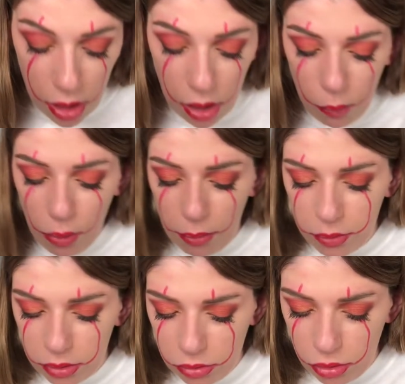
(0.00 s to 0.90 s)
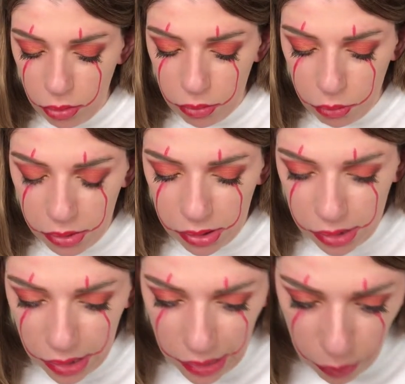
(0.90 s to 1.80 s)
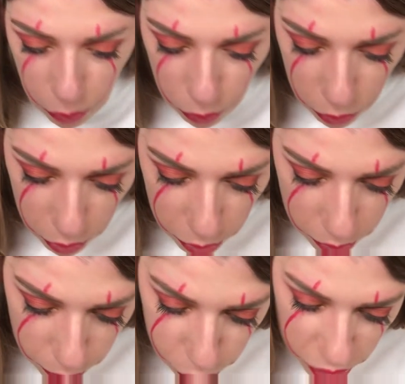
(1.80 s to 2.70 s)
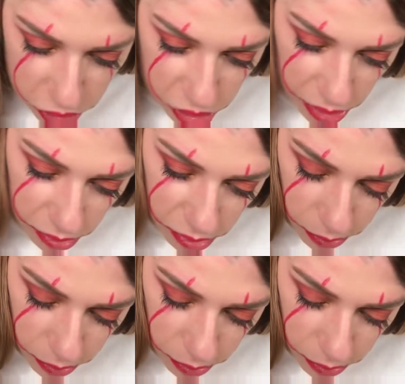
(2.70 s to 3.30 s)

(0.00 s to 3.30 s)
What I'm gonna do is one of the little brushes,